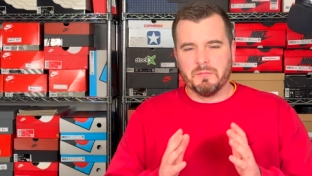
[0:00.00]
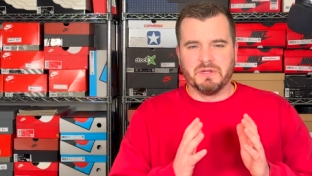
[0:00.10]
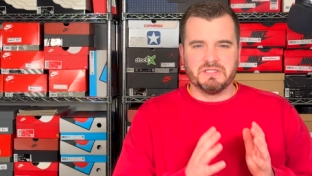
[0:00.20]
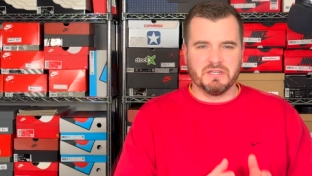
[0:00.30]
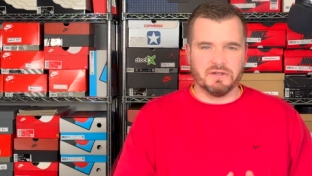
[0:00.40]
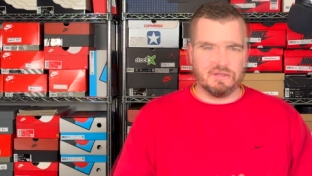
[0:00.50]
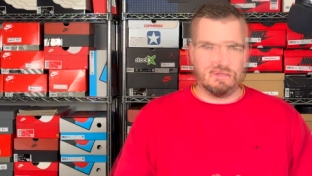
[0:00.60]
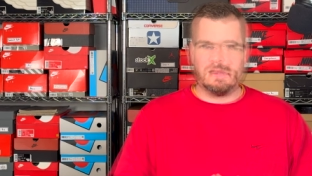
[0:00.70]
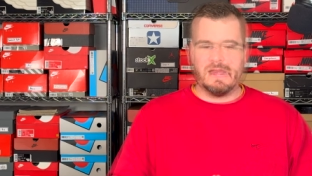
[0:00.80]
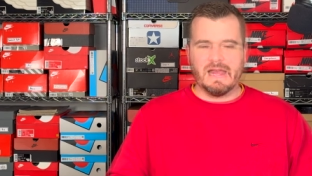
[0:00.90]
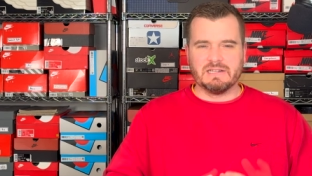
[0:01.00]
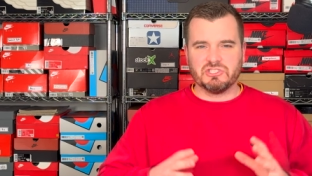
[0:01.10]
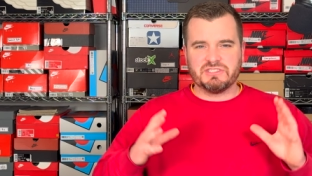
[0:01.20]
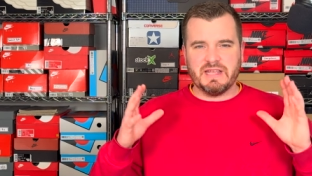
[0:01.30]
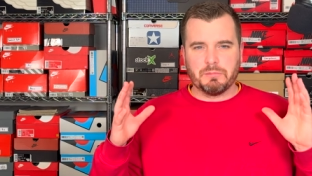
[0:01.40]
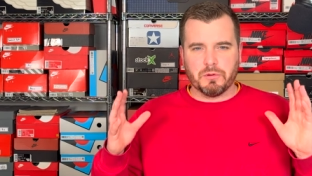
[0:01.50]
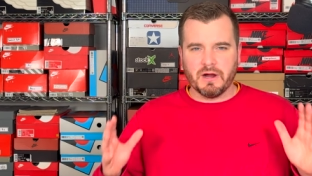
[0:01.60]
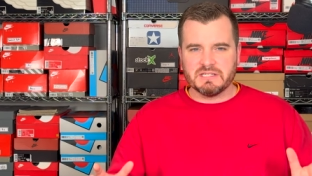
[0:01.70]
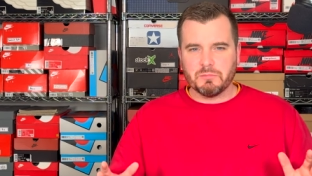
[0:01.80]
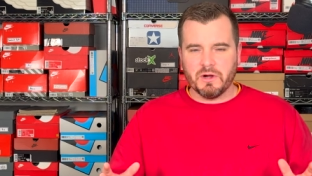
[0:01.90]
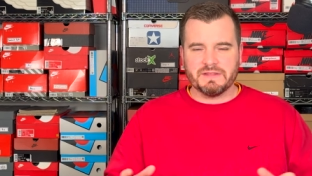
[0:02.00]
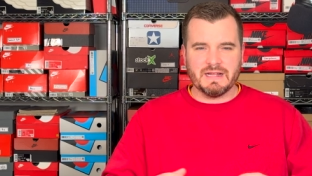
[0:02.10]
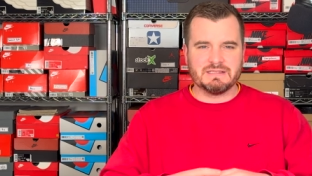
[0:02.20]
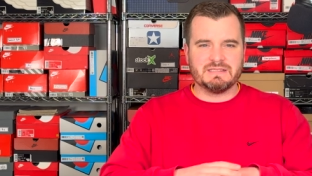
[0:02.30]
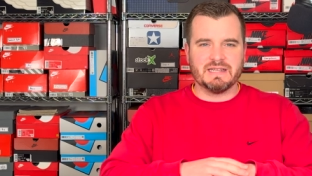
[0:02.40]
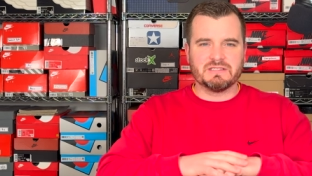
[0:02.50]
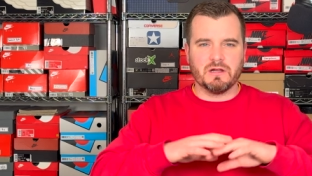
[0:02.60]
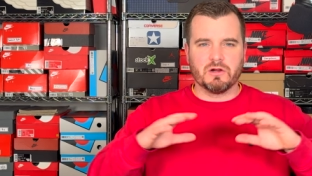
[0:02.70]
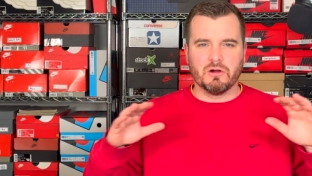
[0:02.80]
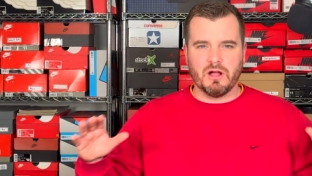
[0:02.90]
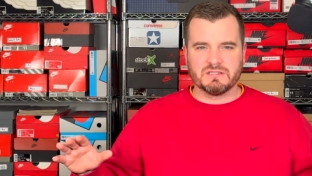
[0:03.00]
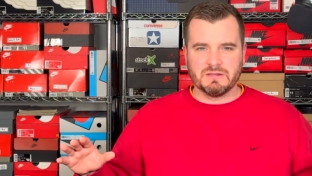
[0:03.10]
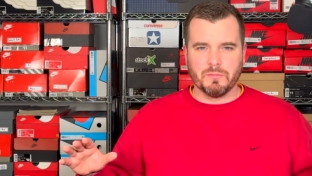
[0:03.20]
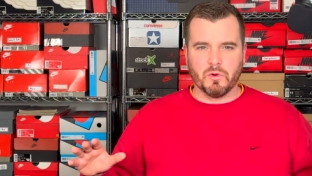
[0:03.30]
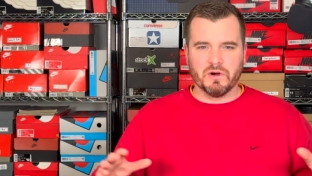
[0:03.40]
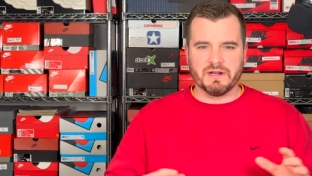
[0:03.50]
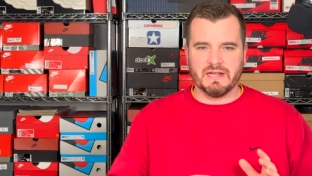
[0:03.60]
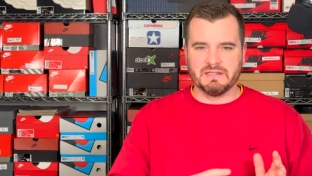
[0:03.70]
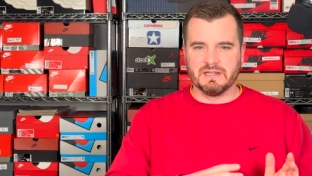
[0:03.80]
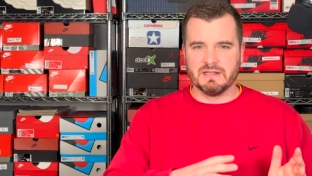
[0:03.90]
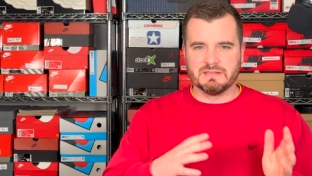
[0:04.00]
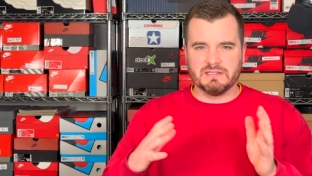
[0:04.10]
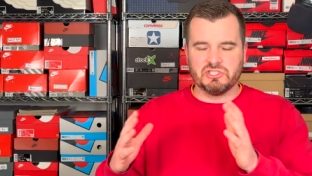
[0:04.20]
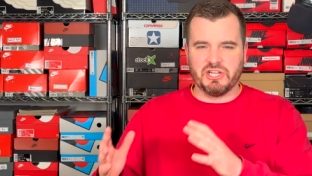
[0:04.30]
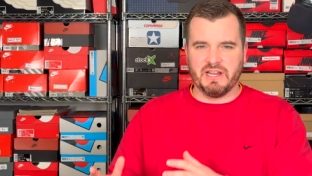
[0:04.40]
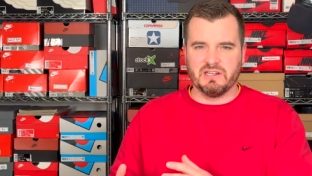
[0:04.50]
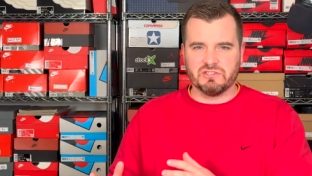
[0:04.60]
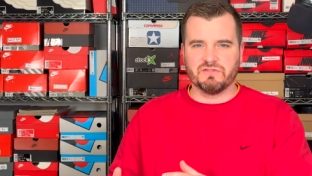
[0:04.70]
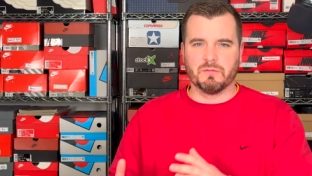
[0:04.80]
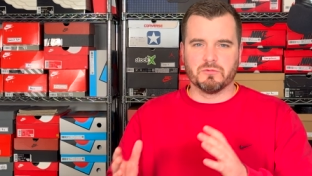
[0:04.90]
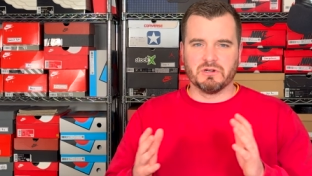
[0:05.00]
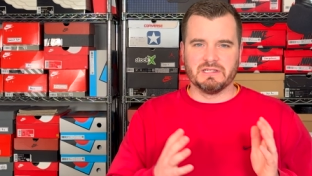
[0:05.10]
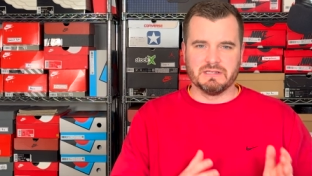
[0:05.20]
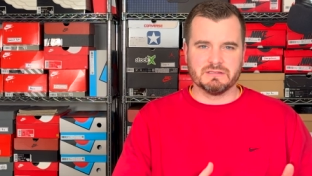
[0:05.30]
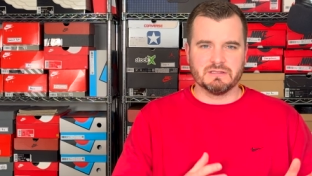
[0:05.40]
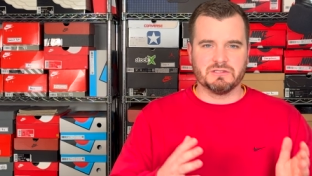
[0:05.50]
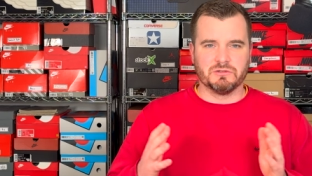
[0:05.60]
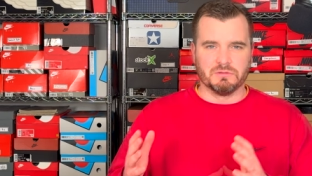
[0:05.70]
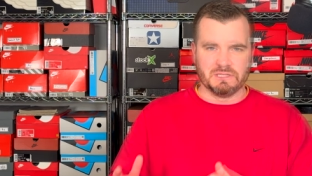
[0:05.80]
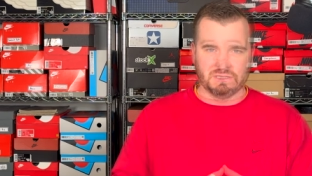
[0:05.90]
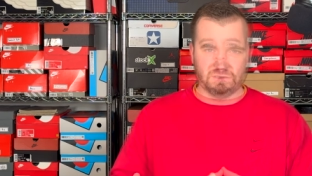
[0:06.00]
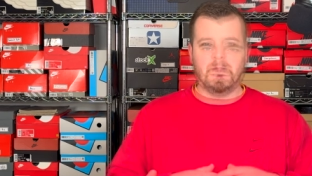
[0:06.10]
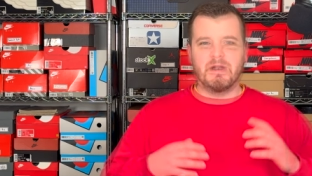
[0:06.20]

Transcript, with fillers: materials, and just a price point that sticks across the board and doesn't change from release to release.